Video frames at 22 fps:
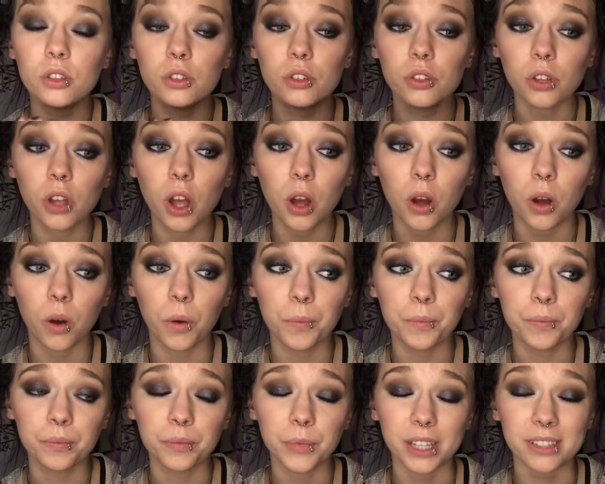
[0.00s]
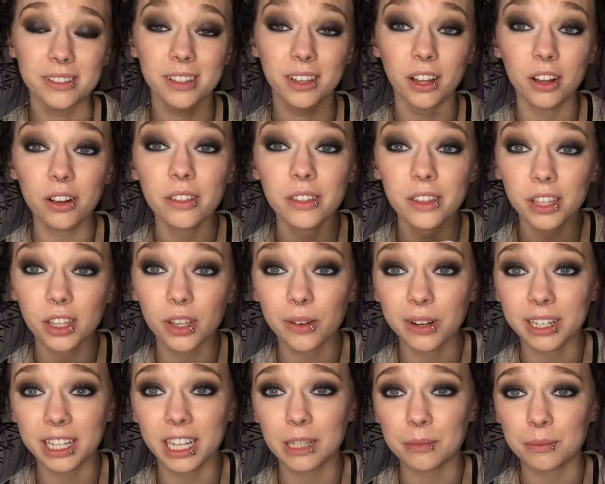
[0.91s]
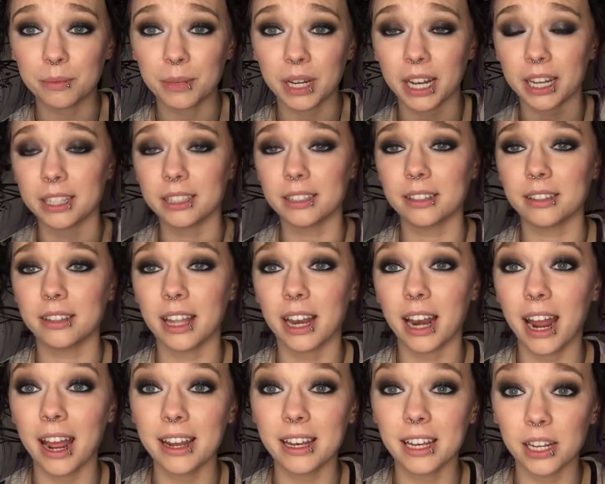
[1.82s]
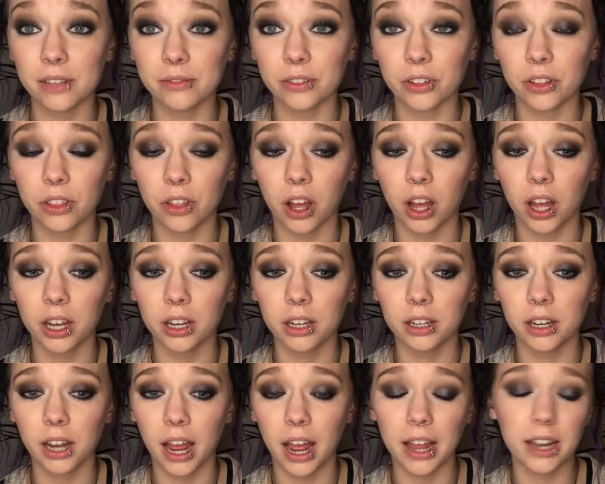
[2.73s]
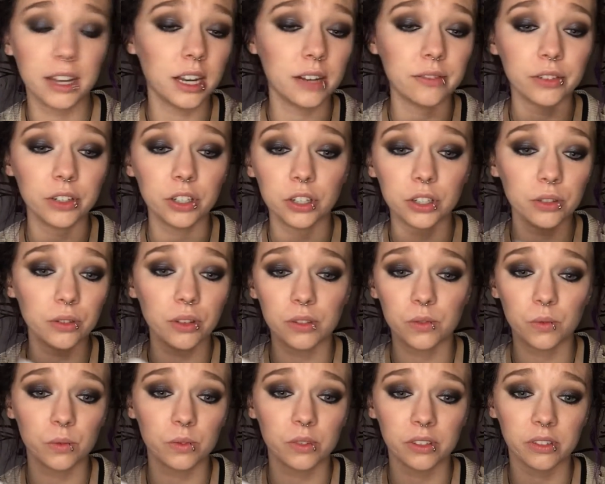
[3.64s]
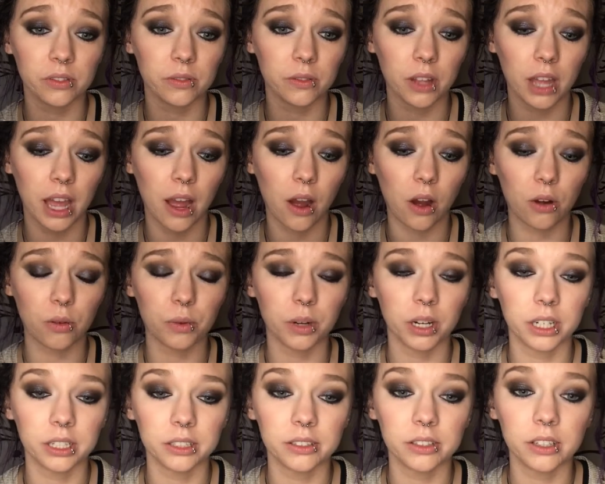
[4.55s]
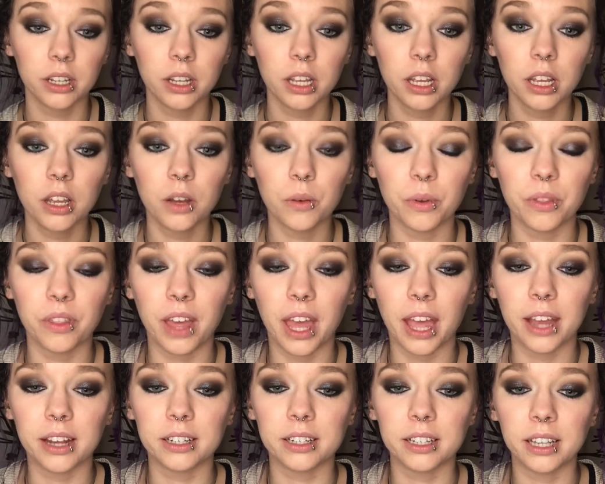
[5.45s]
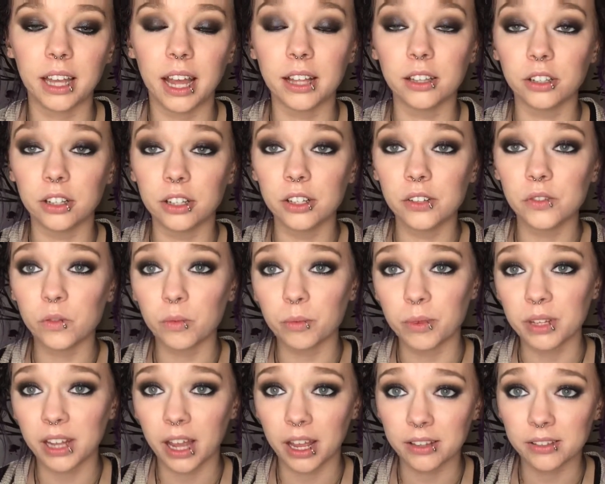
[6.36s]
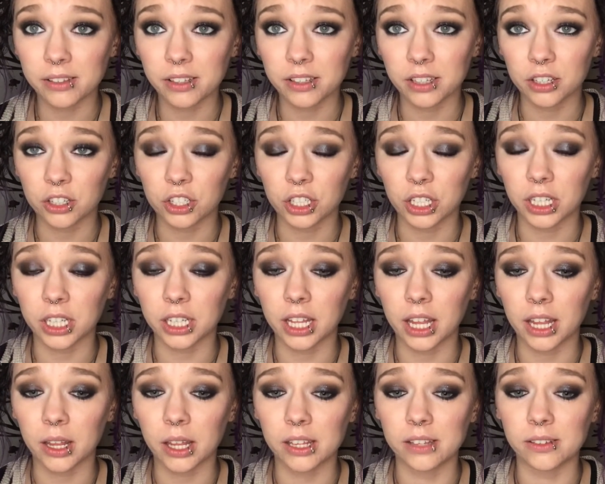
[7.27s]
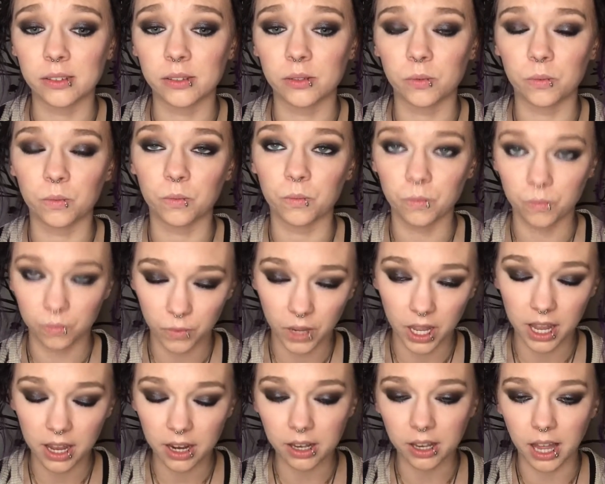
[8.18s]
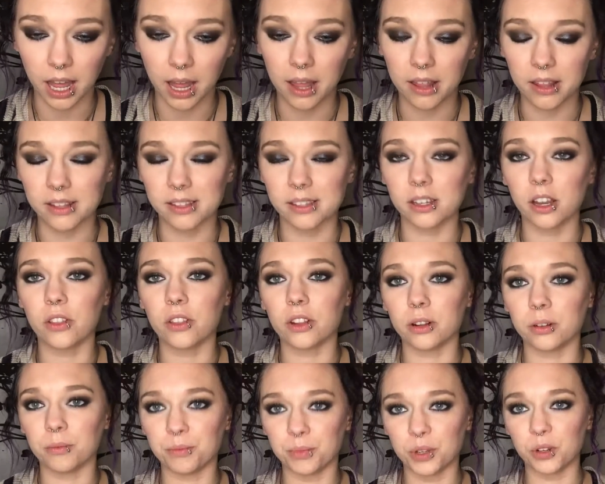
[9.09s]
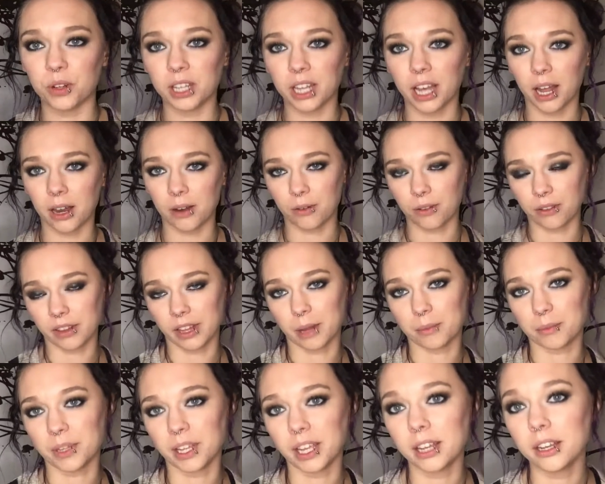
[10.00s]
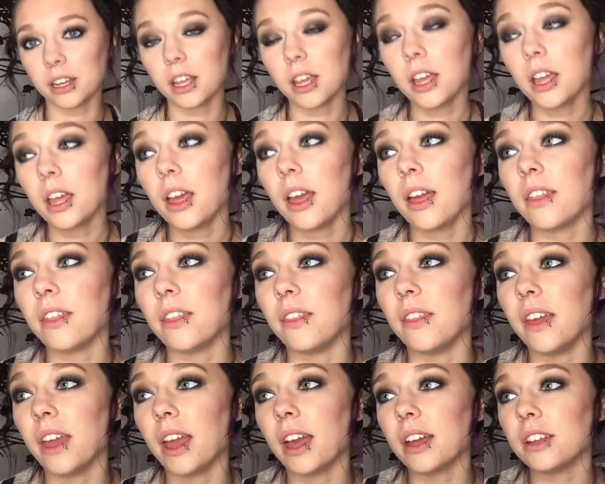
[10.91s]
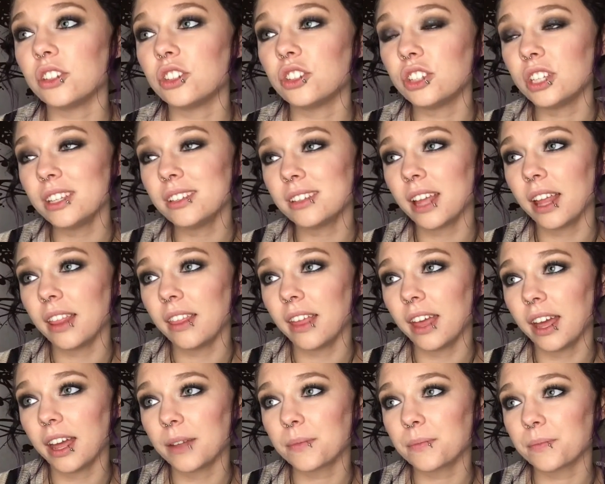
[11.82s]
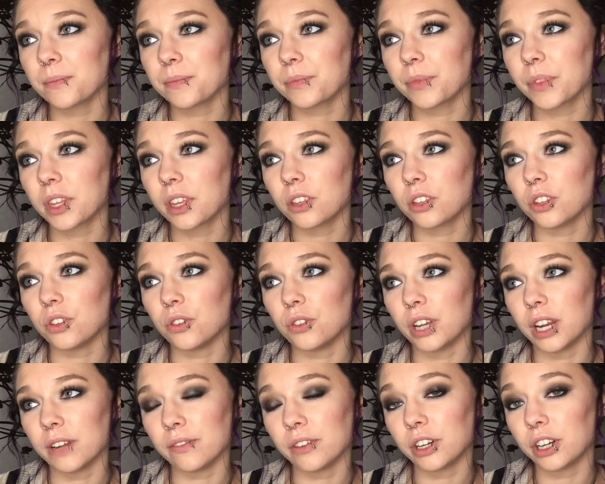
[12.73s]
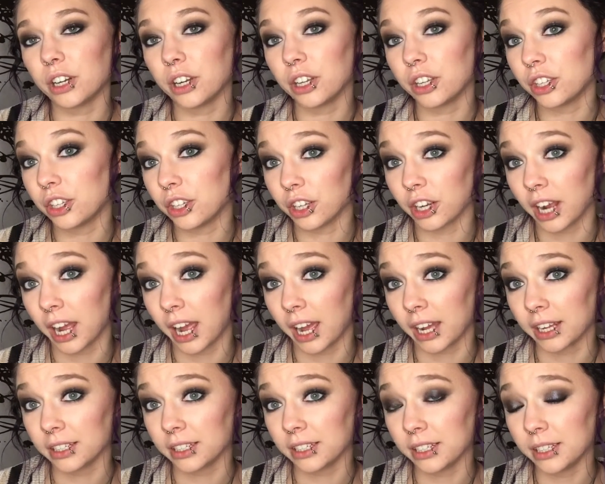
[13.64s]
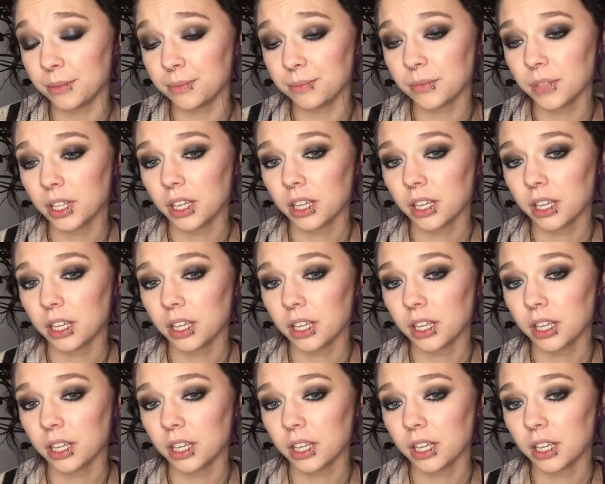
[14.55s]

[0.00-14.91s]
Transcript: So, that's another thing you want to keep in mind that I never thought. I never knew this was how it worked with acne. I learned this from an esthetician that is in that's another beauty guide with Limelight. That she said that you're never gonna cure acne.